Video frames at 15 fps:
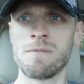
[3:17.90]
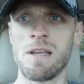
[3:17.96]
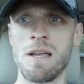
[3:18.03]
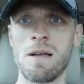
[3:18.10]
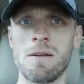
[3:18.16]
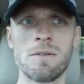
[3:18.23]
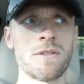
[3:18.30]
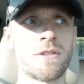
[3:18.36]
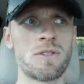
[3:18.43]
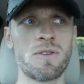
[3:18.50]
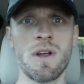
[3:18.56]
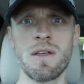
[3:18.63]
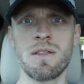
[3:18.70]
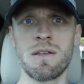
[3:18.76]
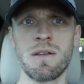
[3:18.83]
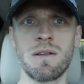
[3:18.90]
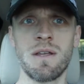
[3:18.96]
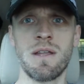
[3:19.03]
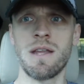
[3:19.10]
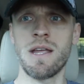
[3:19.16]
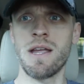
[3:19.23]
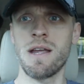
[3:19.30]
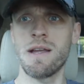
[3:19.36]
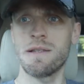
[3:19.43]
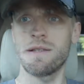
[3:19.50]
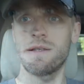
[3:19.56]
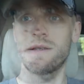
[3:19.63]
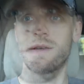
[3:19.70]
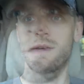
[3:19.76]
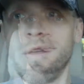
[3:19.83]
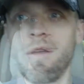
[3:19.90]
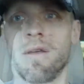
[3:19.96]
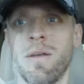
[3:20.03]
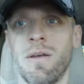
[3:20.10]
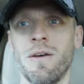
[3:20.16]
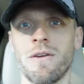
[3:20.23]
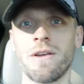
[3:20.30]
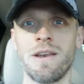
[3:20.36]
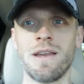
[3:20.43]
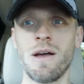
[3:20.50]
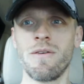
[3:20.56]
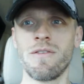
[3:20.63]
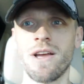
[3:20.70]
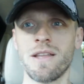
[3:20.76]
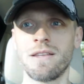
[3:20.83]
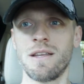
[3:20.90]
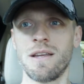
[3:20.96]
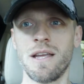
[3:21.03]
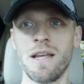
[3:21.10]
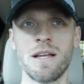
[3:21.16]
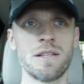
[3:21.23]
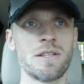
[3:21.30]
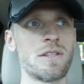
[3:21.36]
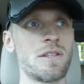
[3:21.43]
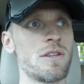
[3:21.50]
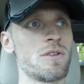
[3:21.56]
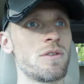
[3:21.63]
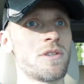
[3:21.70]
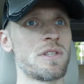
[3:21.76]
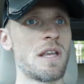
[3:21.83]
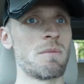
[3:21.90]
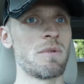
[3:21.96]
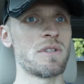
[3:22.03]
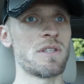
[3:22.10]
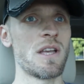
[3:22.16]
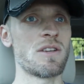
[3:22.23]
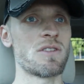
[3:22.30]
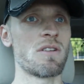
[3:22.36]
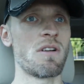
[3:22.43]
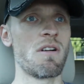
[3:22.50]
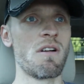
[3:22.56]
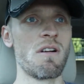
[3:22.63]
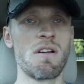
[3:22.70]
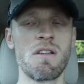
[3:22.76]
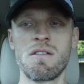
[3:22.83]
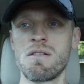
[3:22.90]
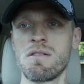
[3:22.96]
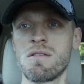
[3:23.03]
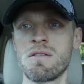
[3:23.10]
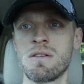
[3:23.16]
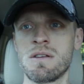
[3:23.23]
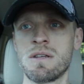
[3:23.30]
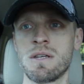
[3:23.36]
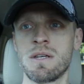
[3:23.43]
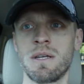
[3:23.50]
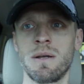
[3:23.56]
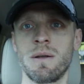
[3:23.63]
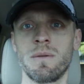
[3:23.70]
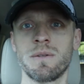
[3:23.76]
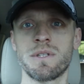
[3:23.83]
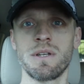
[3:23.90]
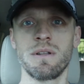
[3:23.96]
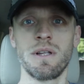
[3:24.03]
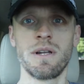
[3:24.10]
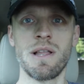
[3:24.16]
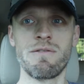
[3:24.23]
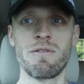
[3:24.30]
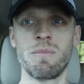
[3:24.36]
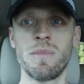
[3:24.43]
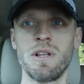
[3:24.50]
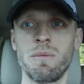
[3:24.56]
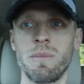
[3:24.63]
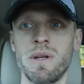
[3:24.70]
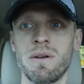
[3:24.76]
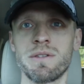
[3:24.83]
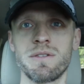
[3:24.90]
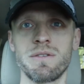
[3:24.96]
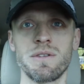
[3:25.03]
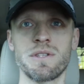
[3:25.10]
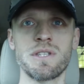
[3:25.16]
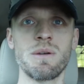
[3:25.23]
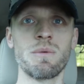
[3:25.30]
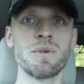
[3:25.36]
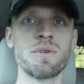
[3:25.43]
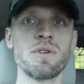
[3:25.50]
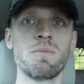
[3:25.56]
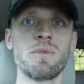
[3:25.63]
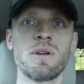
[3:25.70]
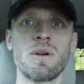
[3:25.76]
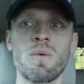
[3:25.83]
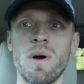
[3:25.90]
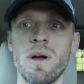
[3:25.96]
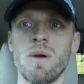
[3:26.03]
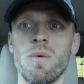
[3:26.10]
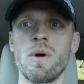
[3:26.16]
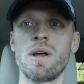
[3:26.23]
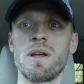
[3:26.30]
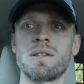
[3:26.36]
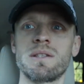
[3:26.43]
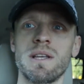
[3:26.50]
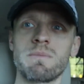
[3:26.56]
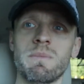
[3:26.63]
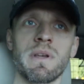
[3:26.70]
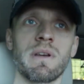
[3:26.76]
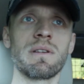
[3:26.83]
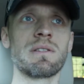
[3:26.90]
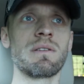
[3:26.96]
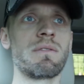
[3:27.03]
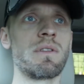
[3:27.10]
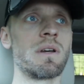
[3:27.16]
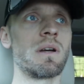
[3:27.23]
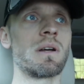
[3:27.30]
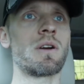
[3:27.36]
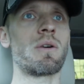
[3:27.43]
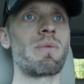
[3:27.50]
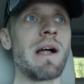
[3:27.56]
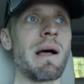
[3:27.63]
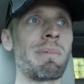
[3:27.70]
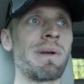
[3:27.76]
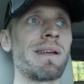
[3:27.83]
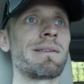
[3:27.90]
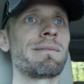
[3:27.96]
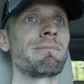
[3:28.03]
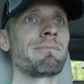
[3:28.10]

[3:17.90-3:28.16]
Yeah, let's try the enhanced. Okay, now we've got the enhanced digital stabilization on. Still at 11 millimeters, as you can see, we're zoomed in quite a ways, and that's because of the cropping.